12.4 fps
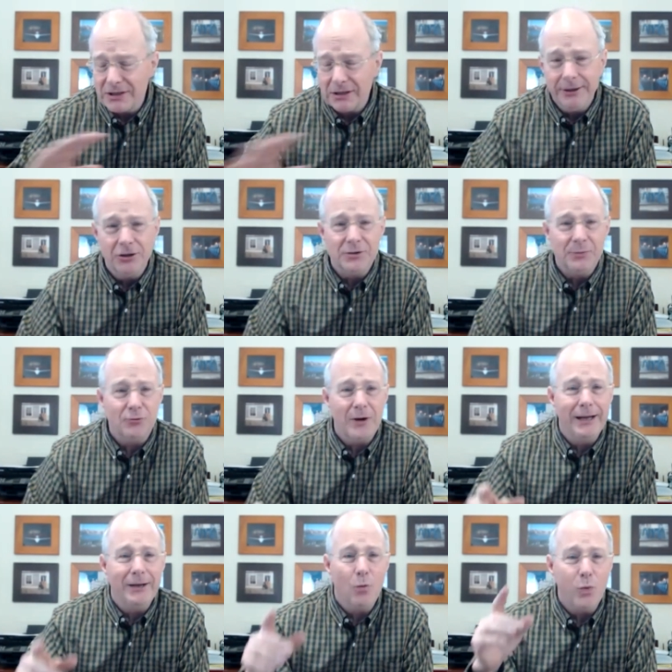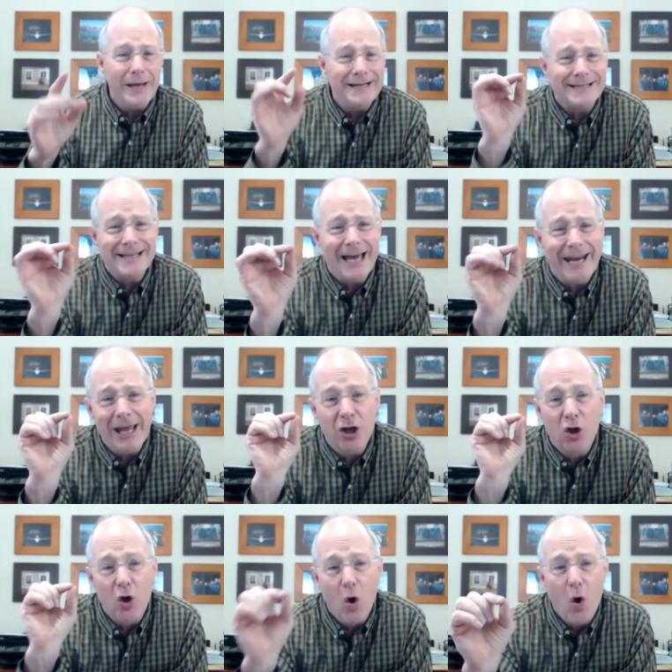of leadership training, we set a
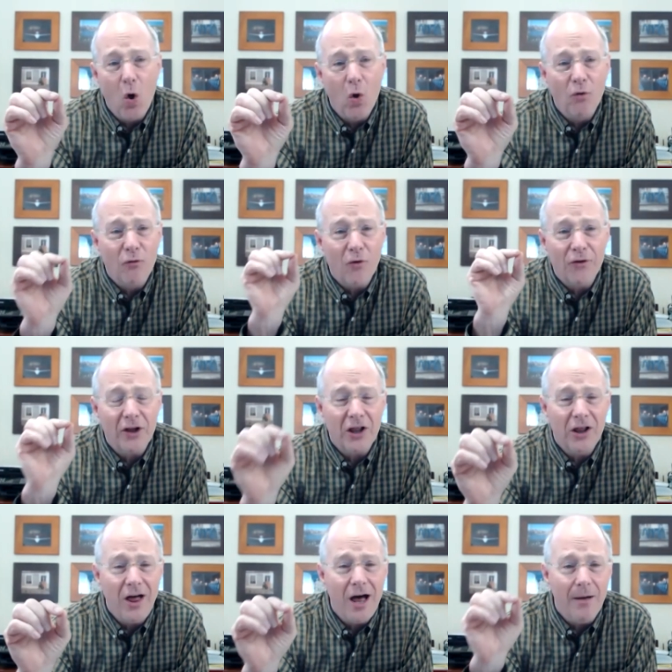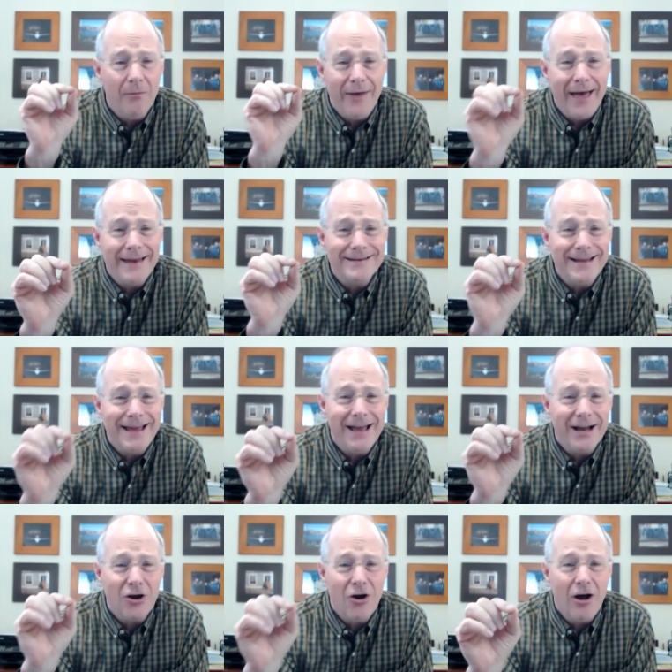goal for the club that day
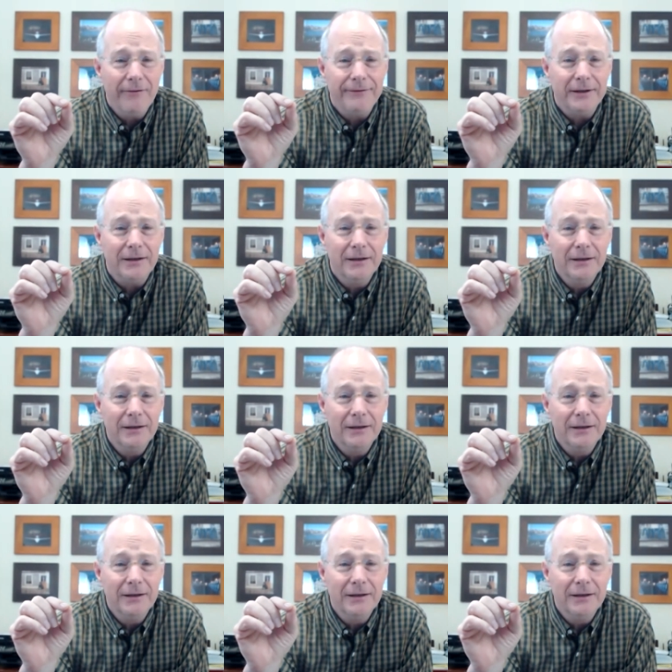at coffee.